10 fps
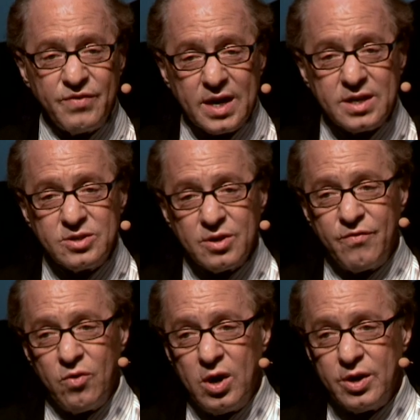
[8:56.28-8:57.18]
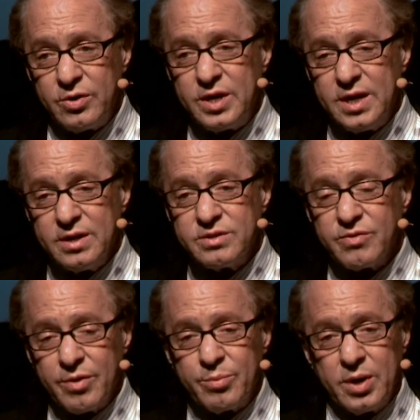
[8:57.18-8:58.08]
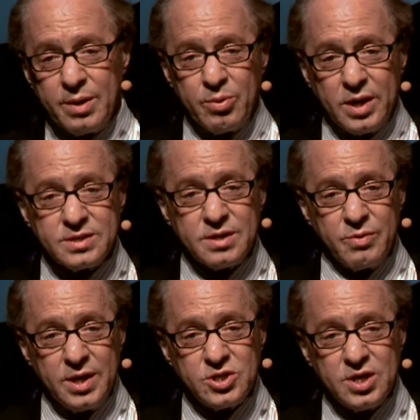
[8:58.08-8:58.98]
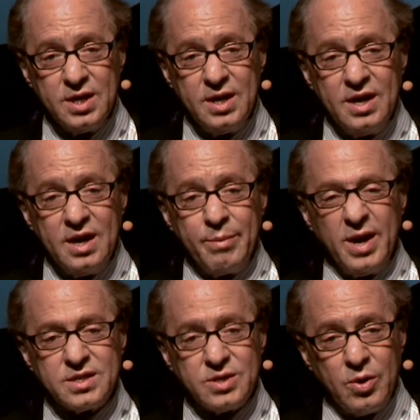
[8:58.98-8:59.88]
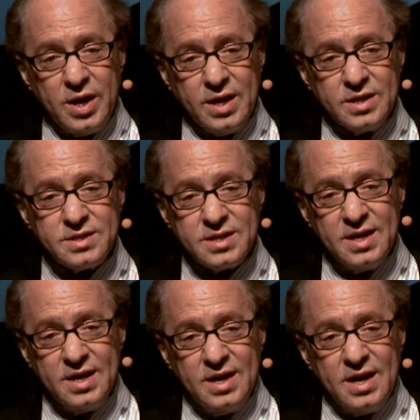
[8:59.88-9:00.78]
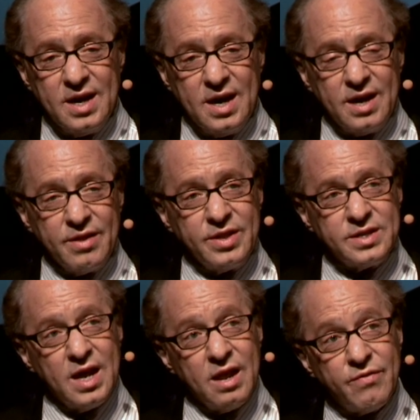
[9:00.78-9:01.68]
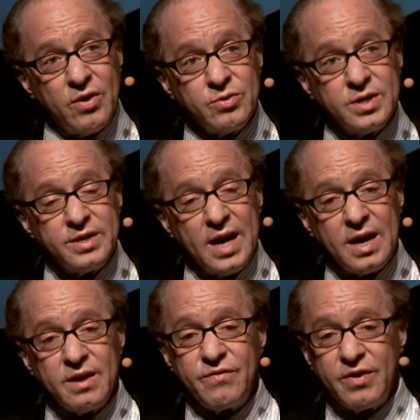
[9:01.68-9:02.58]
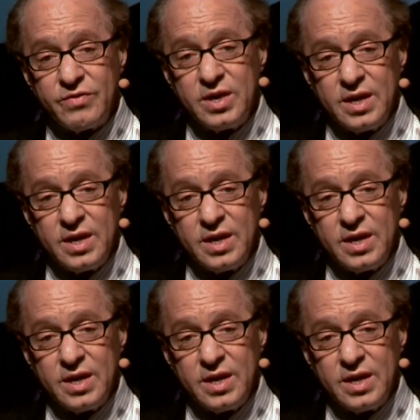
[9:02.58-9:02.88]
In fact, it took 400 years for the printing press to reach a mass audience. The telephone did that in 50